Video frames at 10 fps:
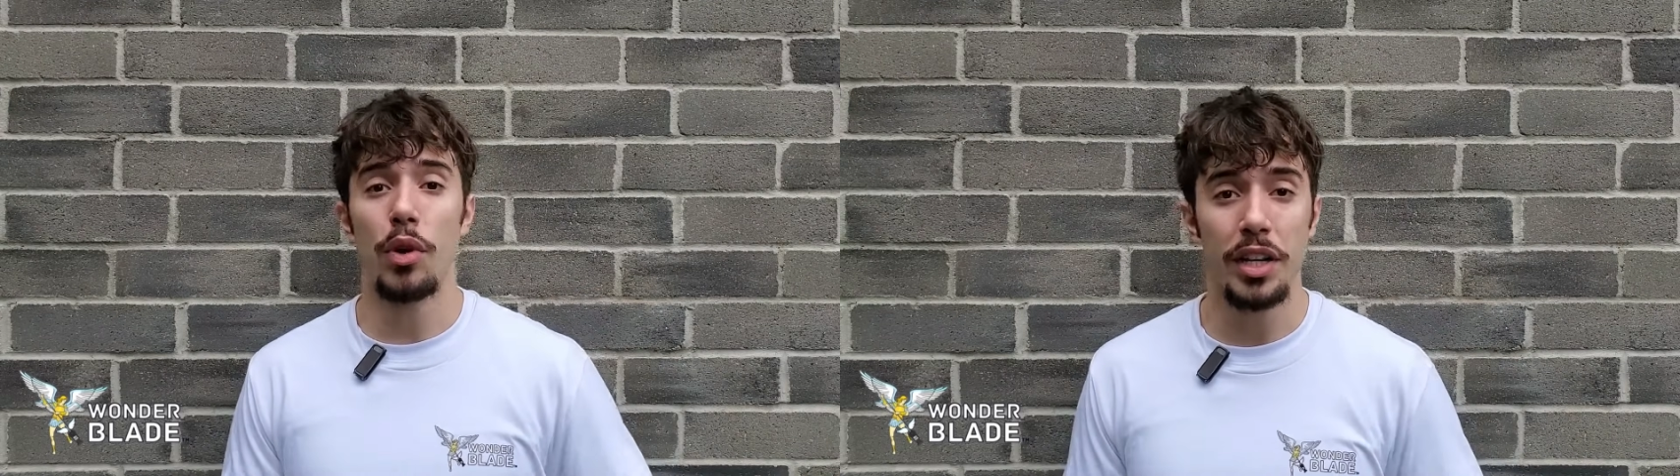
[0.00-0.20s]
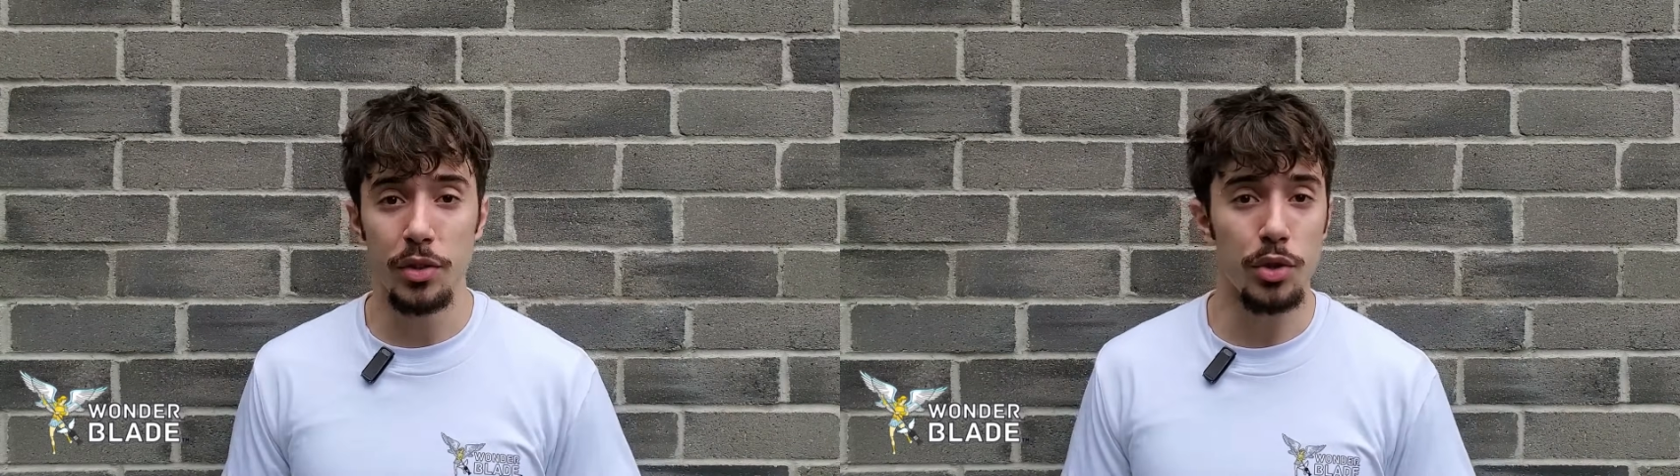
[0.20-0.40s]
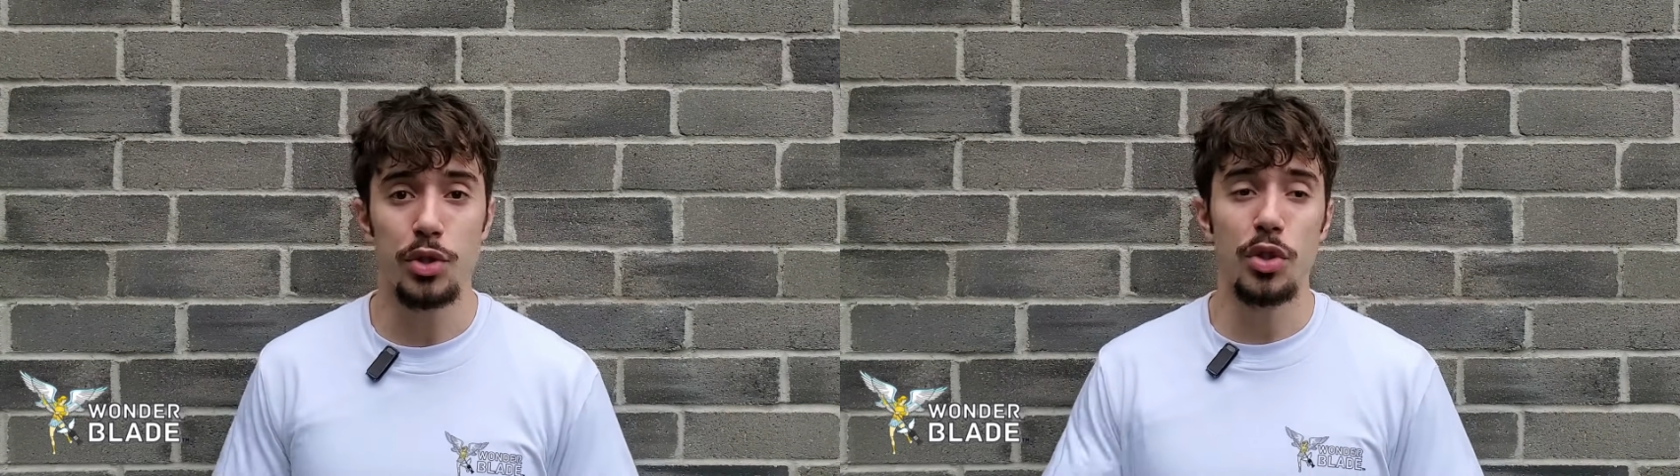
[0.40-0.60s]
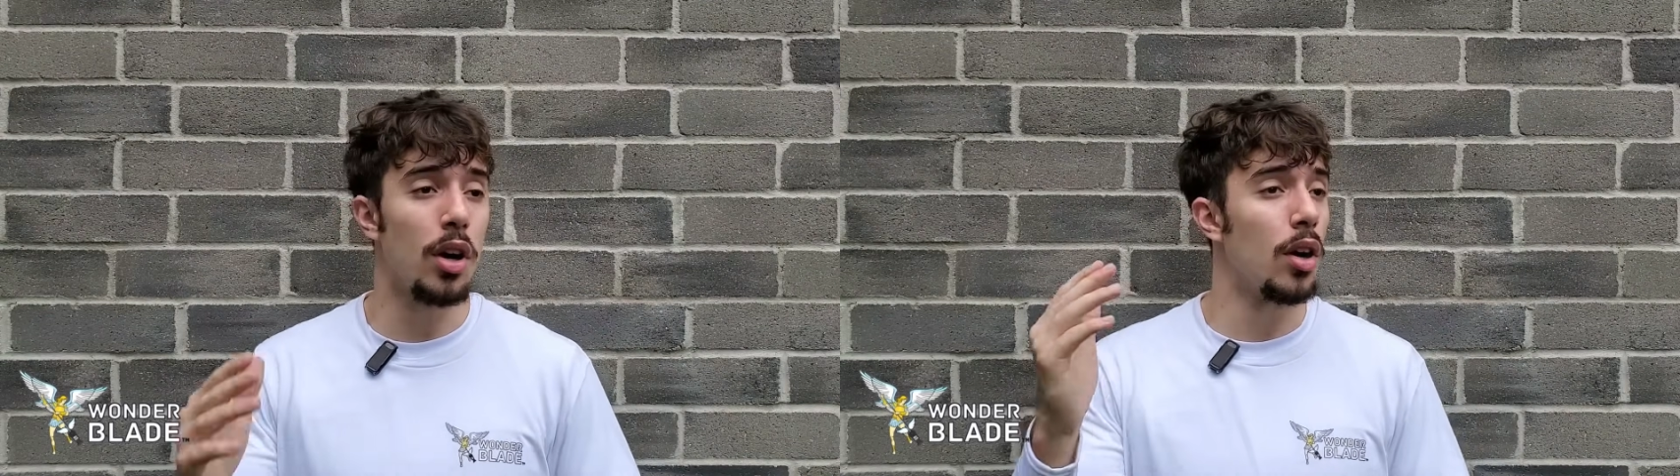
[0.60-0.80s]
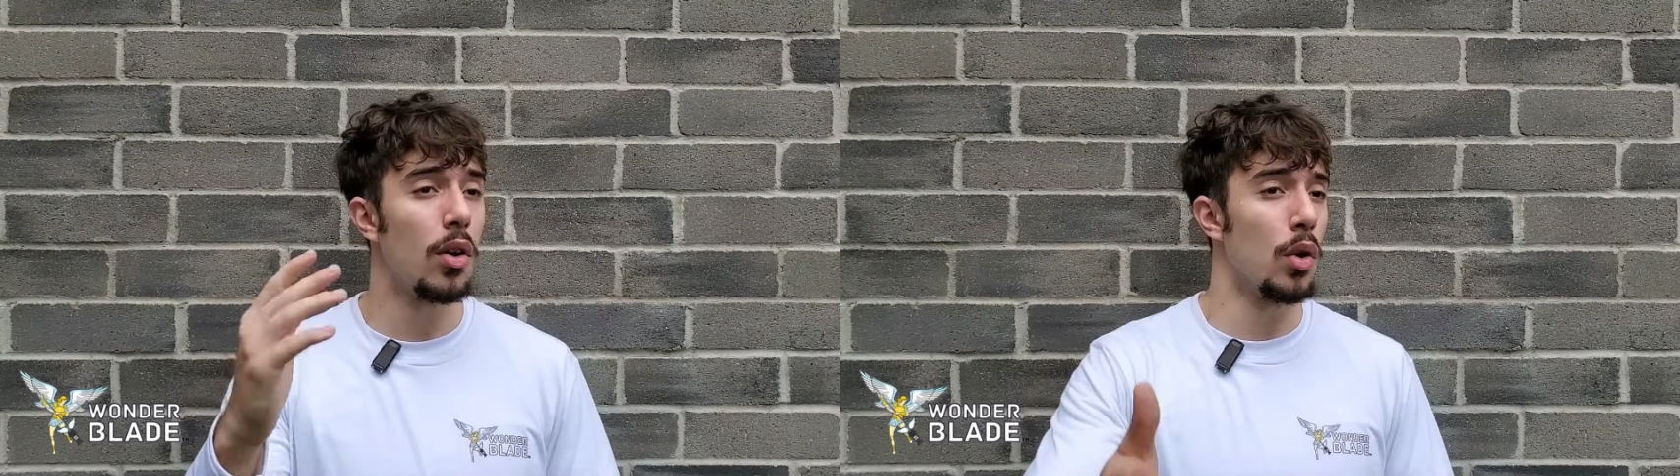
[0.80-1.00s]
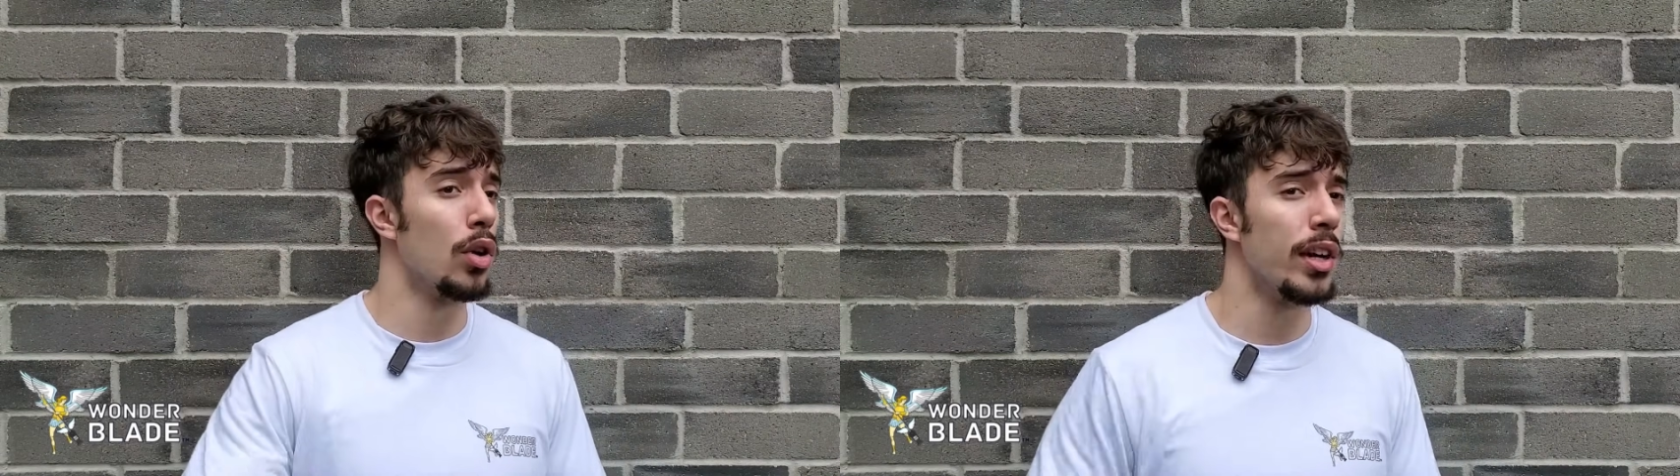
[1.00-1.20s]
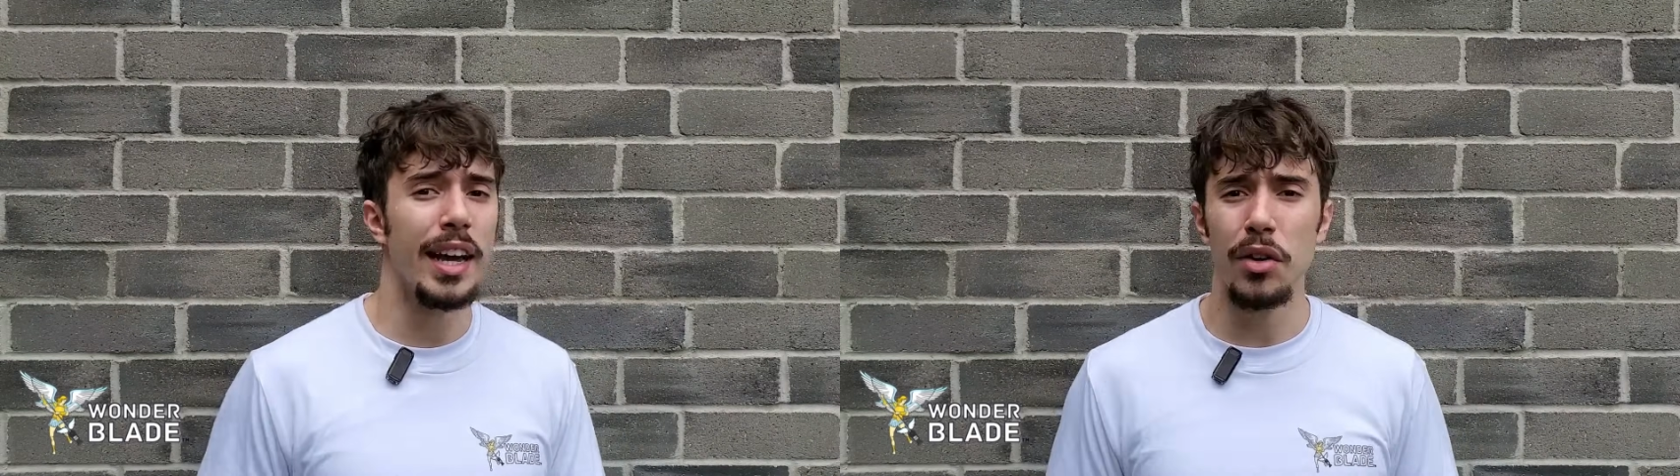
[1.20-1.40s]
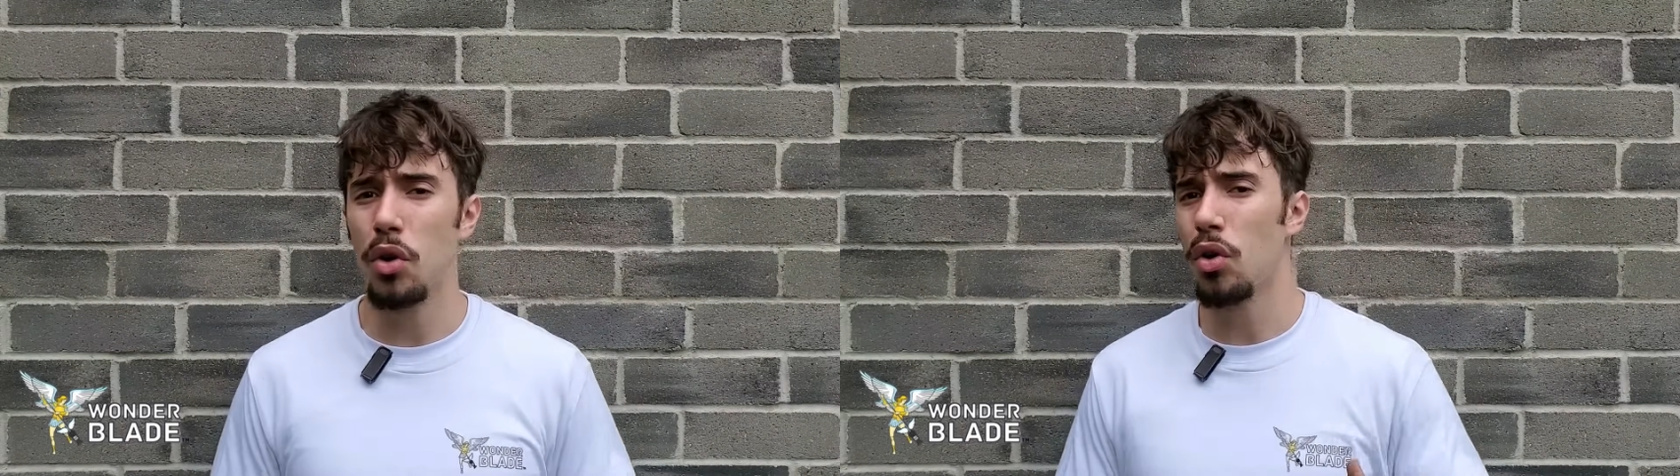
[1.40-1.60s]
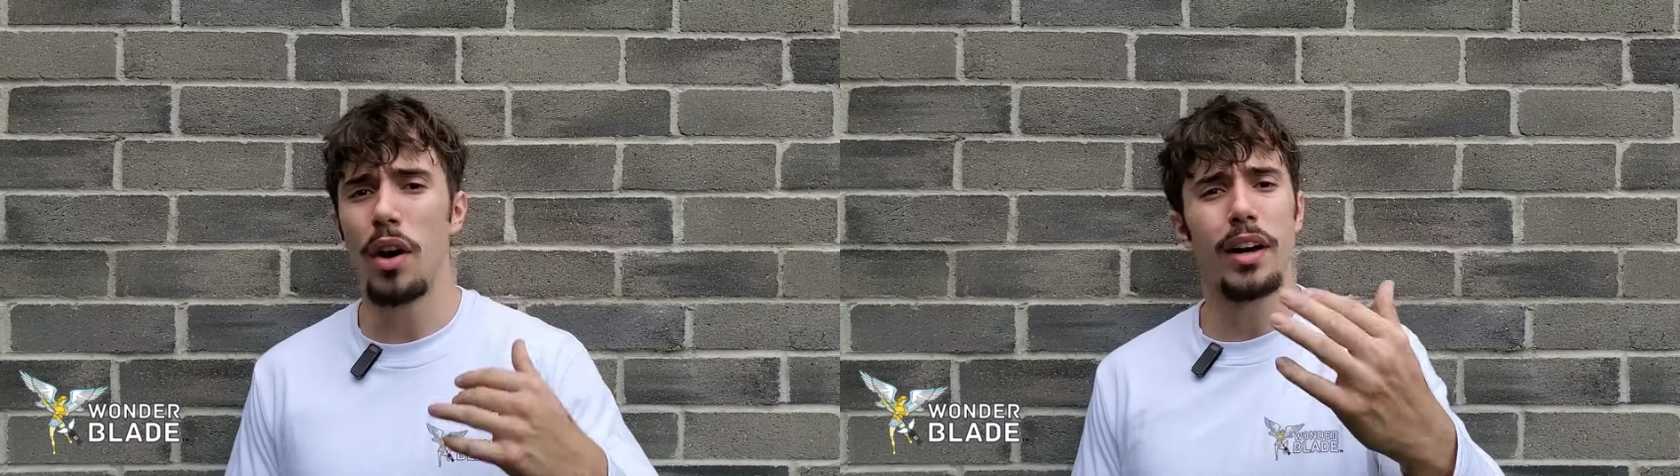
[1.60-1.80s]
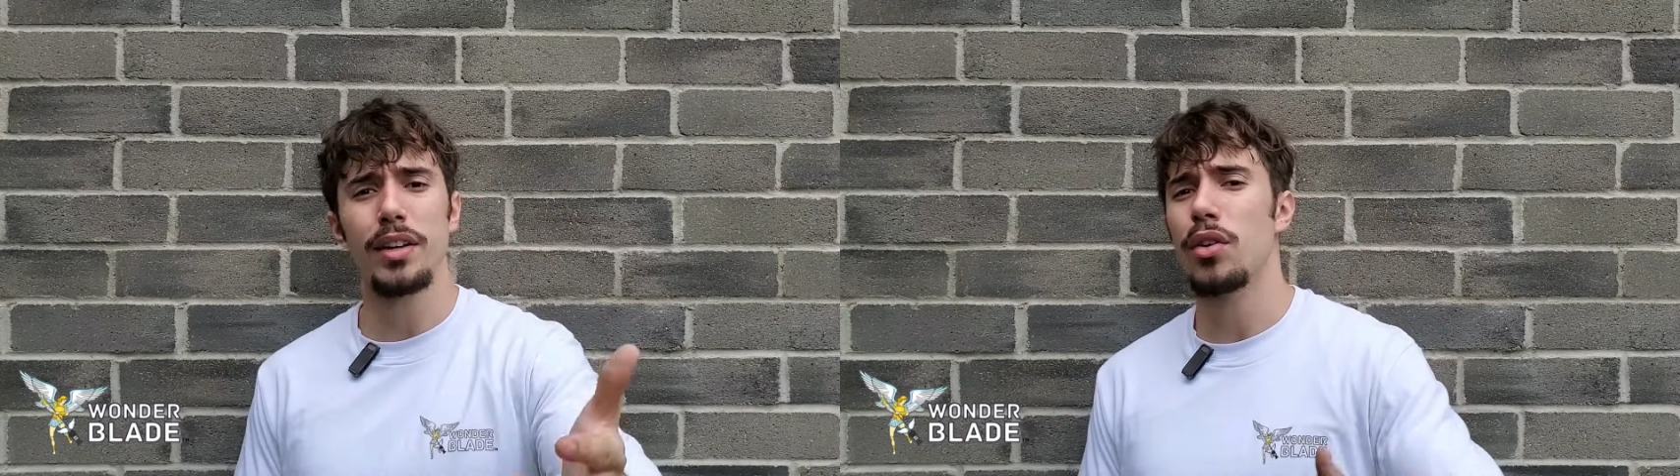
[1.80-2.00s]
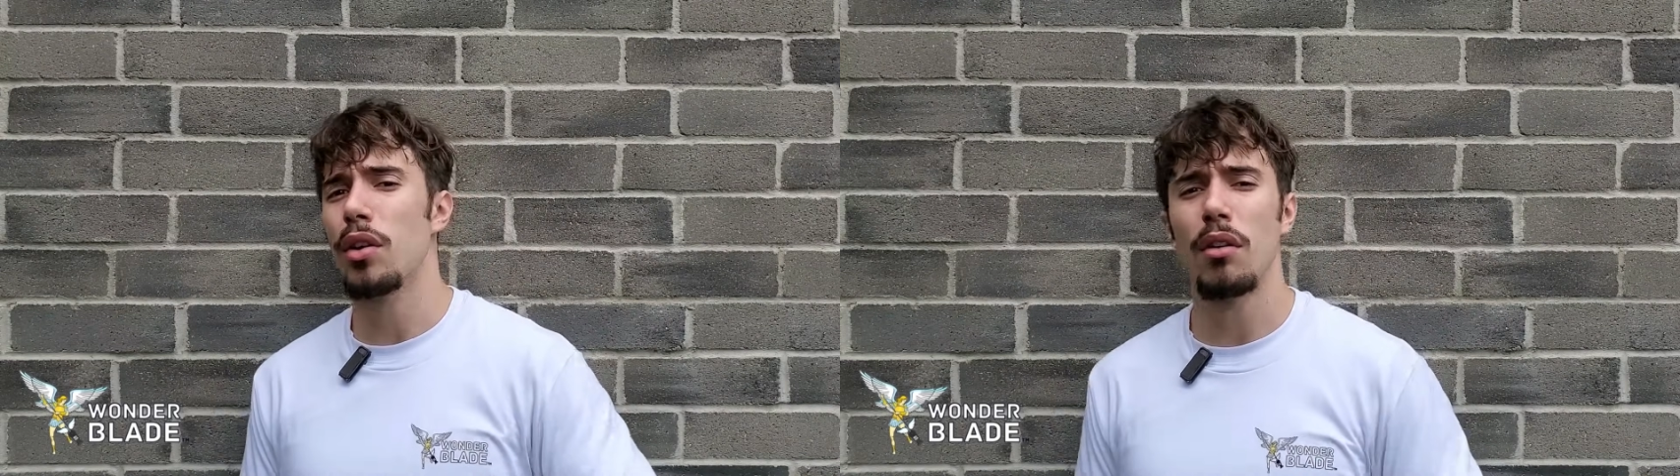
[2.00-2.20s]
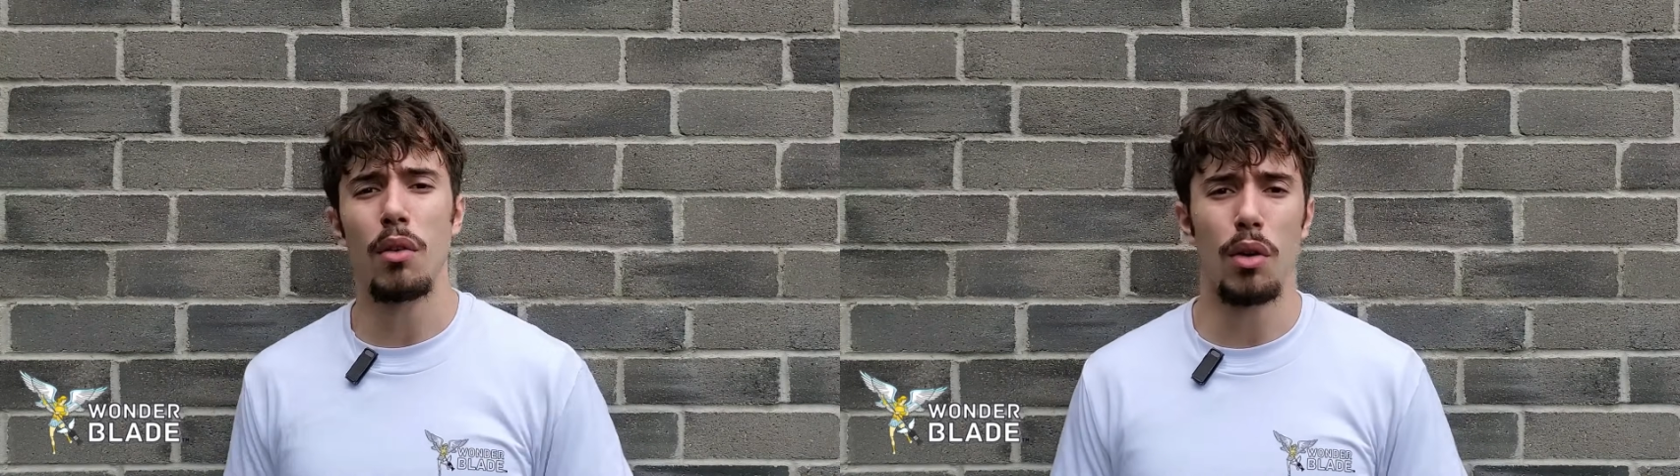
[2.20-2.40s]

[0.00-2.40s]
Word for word: regular saw or an angle grinder